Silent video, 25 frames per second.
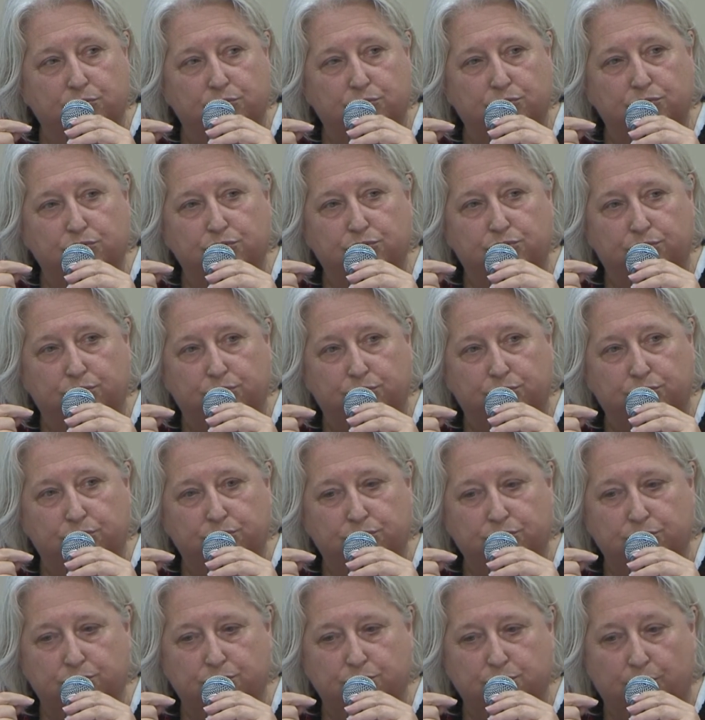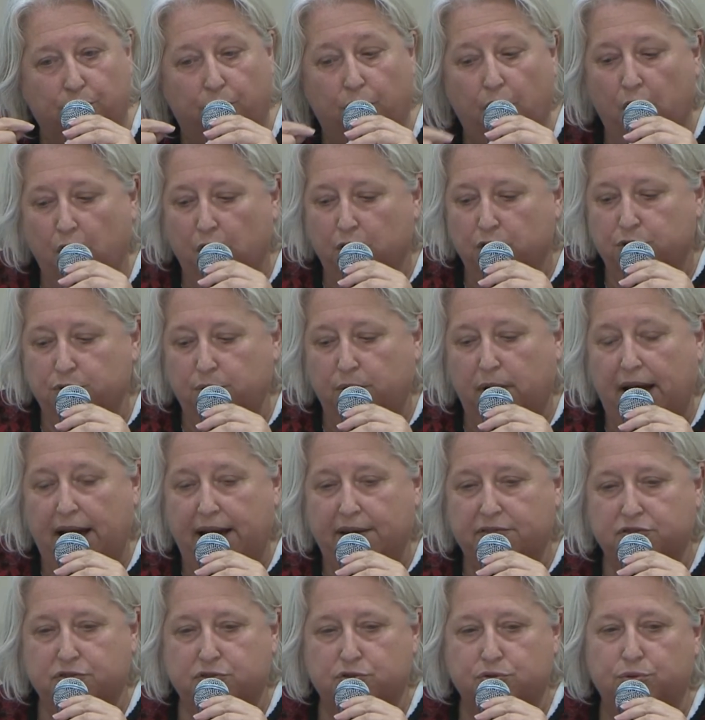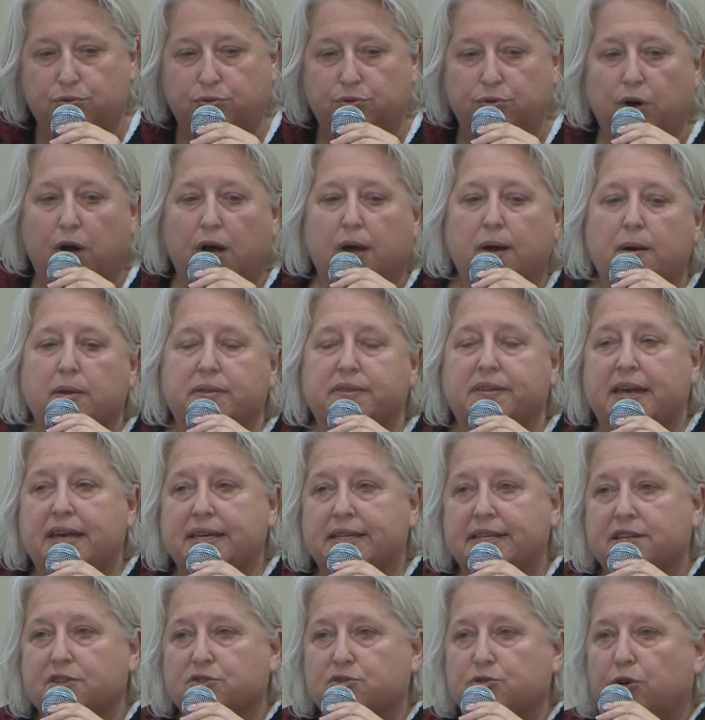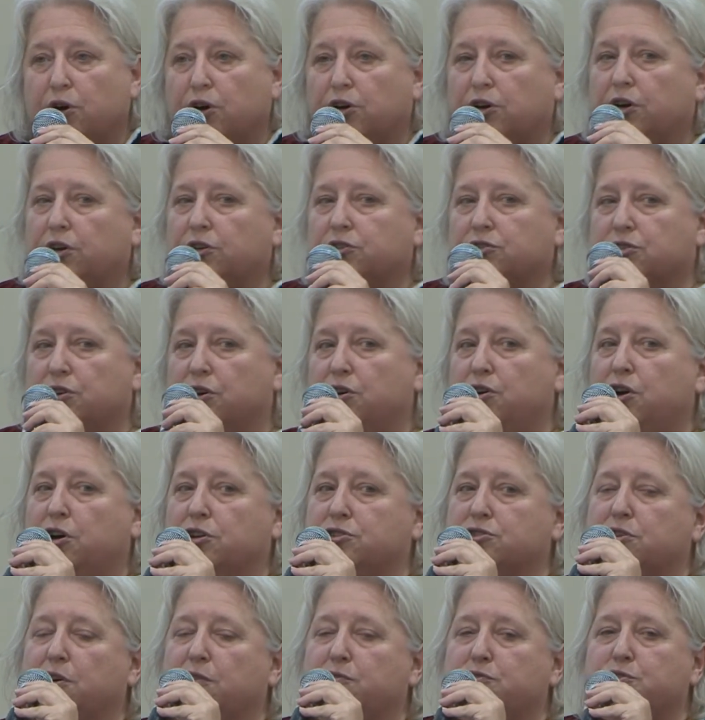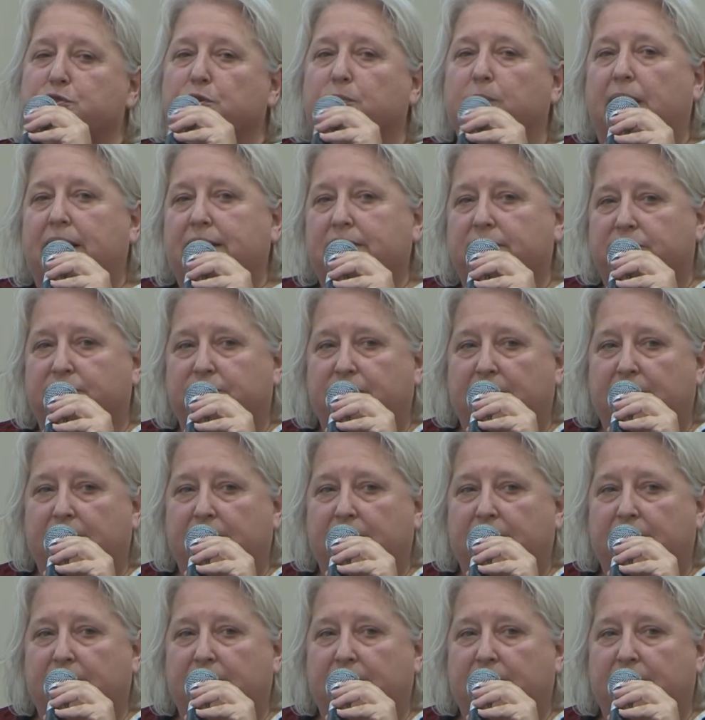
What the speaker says: to know. You have to take into account a lot of human